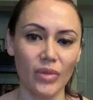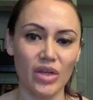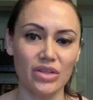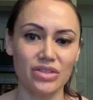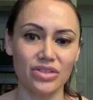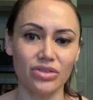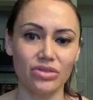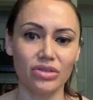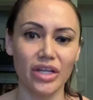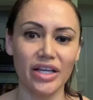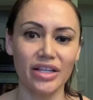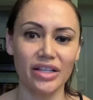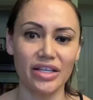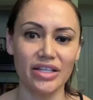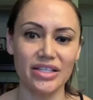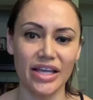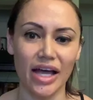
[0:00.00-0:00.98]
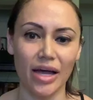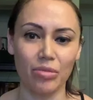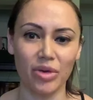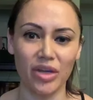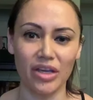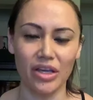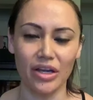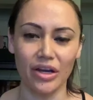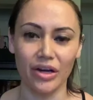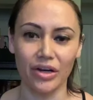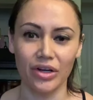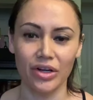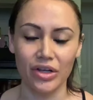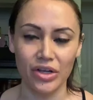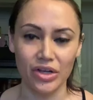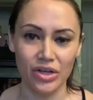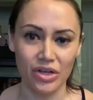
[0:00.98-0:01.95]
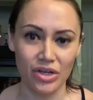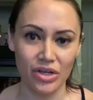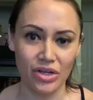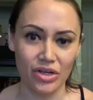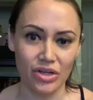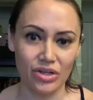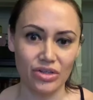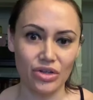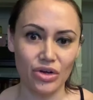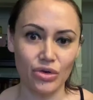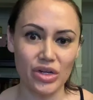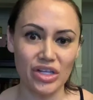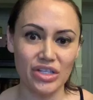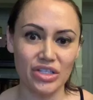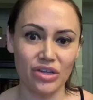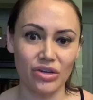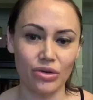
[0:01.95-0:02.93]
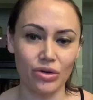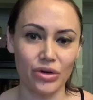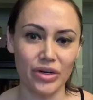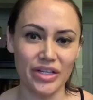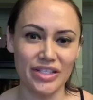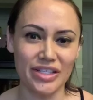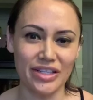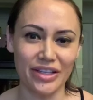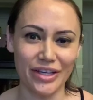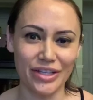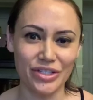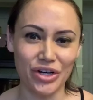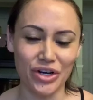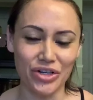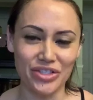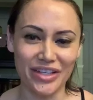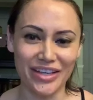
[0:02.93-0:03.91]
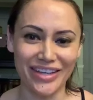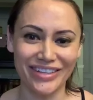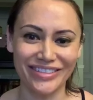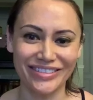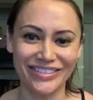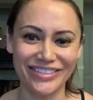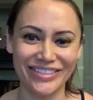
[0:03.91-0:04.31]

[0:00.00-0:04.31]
So lightly tapping here. No need to go crazy like Tarzan.